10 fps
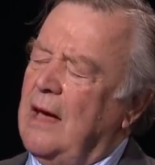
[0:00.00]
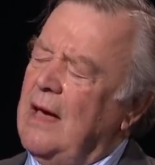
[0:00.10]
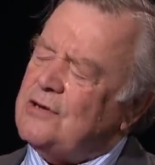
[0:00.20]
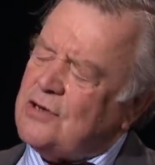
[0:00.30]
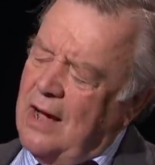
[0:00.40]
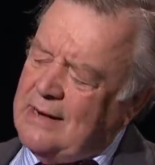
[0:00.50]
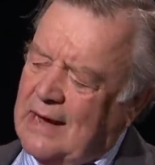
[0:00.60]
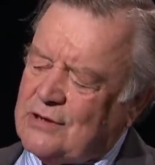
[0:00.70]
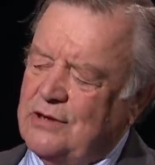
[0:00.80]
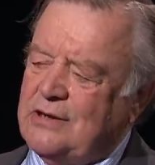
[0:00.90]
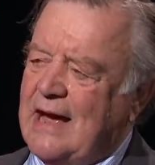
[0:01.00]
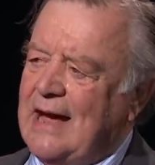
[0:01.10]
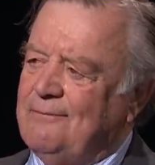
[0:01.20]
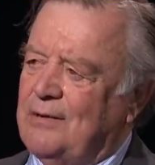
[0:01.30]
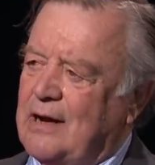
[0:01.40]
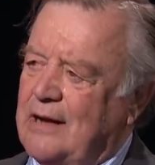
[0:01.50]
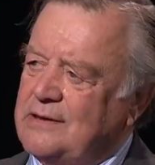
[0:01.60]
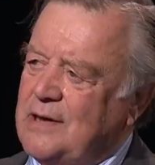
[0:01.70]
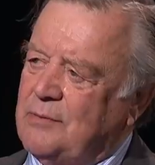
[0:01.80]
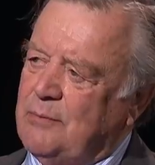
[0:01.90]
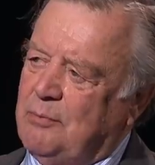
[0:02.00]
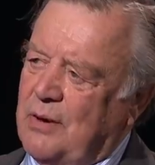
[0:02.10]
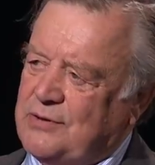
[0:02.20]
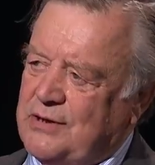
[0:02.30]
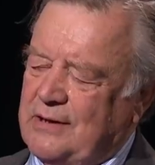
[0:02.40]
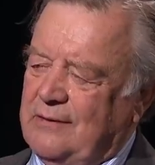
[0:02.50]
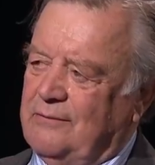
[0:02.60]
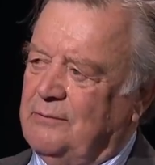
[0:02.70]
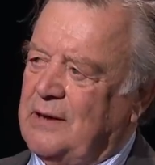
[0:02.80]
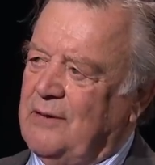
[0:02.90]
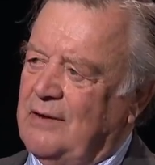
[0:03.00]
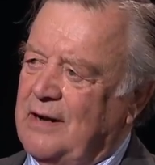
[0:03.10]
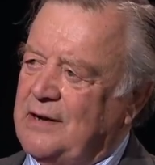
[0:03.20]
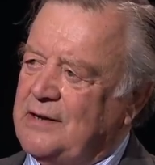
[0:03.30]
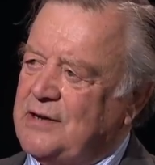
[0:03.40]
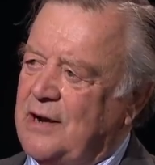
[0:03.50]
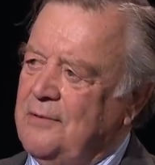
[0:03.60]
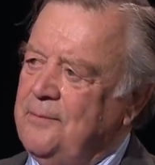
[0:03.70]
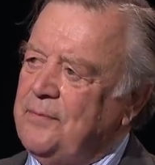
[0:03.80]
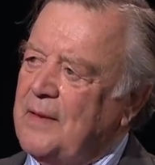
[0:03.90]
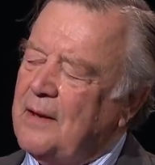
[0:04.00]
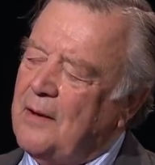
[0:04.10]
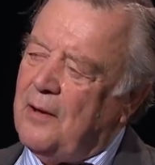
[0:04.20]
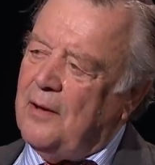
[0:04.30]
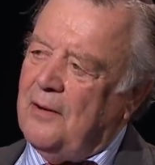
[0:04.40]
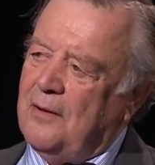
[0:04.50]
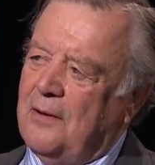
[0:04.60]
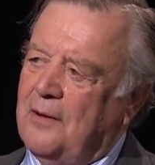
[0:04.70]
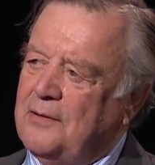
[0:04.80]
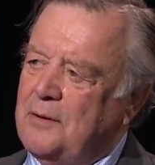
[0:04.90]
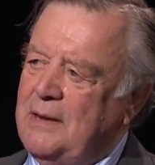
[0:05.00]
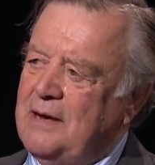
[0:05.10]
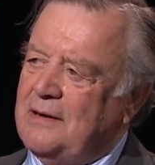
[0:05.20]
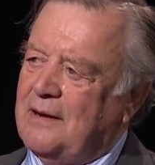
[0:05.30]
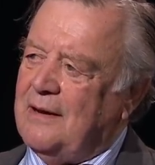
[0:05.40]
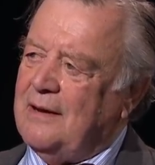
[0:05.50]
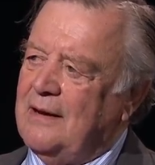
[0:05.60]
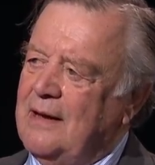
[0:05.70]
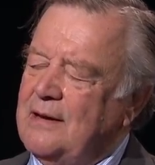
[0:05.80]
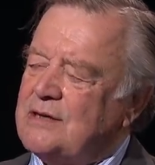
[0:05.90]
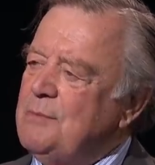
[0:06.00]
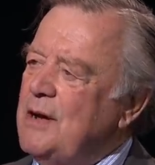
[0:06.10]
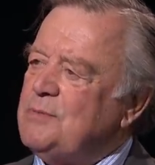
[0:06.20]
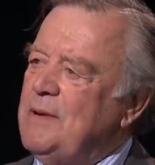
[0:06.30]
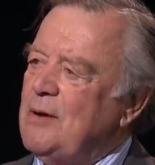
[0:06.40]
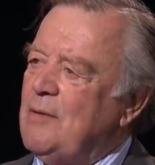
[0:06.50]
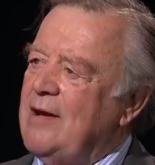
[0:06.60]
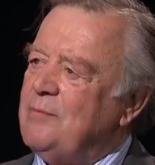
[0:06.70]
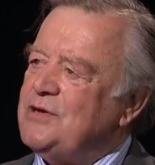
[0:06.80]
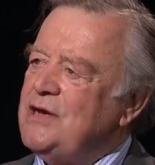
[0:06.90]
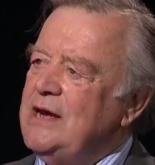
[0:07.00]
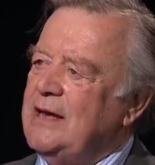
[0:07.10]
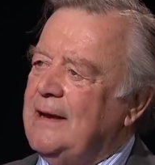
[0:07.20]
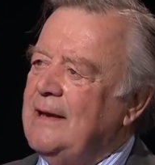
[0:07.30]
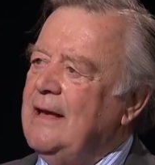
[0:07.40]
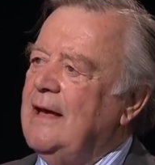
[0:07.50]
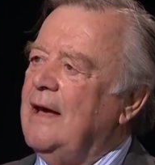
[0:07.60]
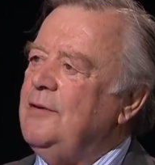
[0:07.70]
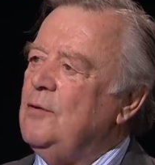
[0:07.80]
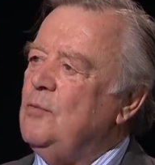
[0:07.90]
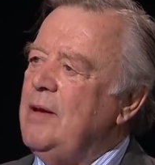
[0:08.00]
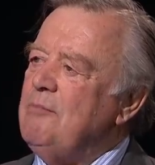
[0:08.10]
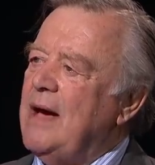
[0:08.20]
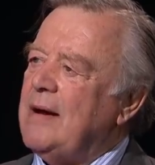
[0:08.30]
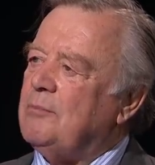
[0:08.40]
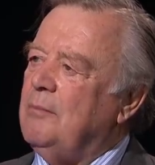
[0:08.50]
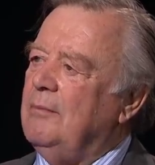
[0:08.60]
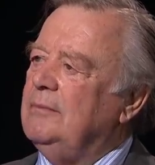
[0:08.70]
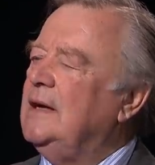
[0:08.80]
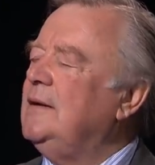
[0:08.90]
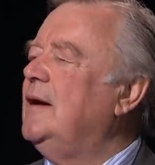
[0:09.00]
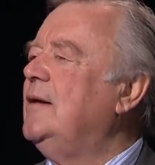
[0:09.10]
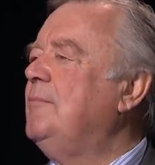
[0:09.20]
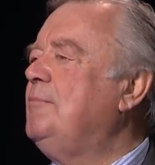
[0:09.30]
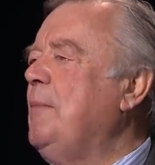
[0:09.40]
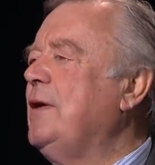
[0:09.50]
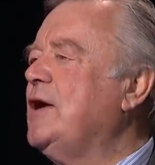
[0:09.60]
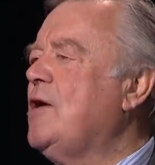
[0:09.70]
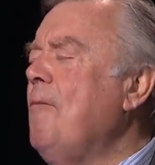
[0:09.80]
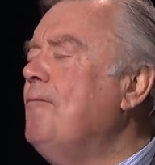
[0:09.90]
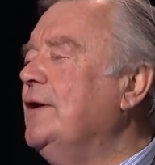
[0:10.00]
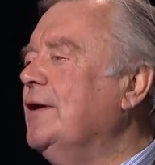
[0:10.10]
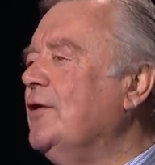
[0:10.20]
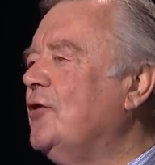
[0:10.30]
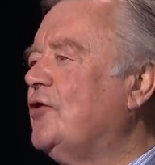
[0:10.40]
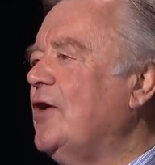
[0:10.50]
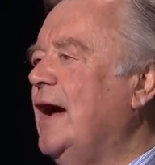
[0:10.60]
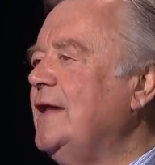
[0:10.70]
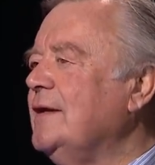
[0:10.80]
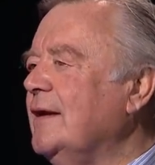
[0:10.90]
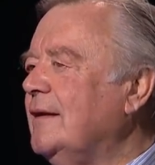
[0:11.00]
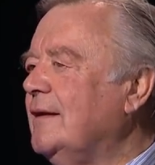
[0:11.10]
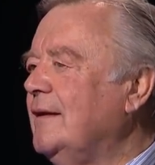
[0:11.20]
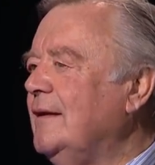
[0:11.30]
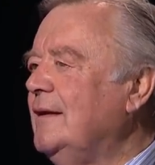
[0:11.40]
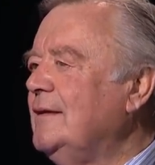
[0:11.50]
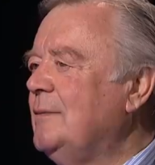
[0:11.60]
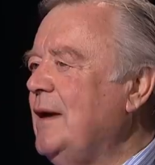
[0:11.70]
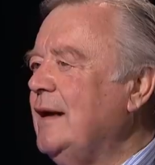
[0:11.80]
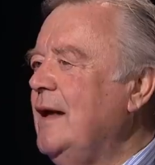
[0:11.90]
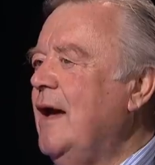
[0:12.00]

and tried actually to advocate something positive, whenever I did so, on, on the media. And it's a much better way of proceeding, and you'd win back public confidence, I think, in debate.